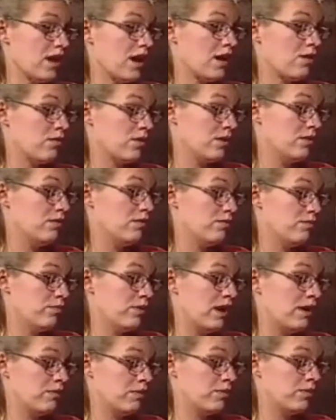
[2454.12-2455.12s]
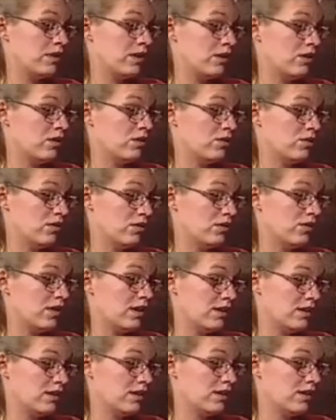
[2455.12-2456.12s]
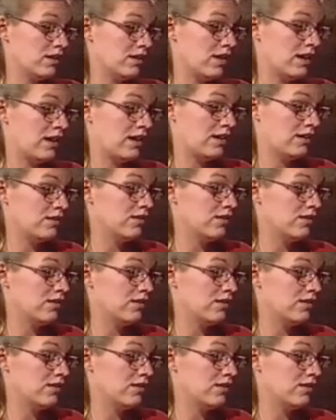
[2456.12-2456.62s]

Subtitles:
I would probably go, yeah.